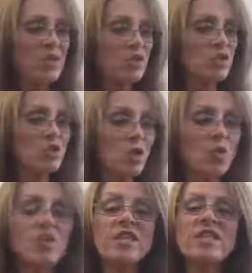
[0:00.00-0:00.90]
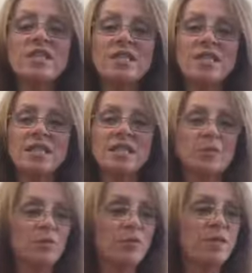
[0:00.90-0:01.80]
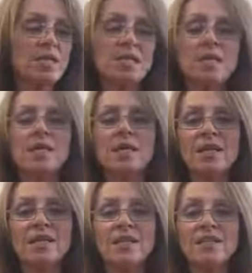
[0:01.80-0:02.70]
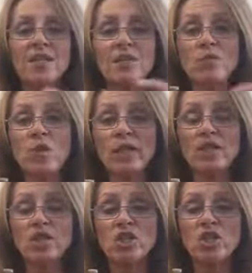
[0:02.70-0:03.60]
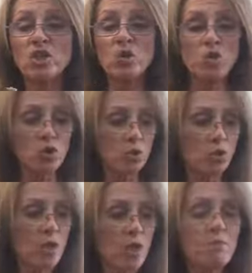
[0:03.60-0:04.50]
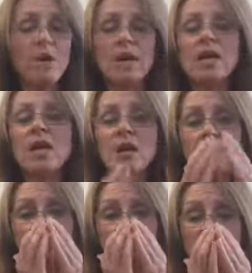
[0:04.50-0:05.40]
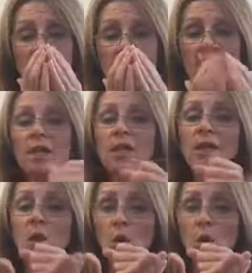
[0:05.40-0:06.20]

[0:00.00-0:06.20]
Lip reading: So this breathe is, and what I just showed you by cupping and inhaling,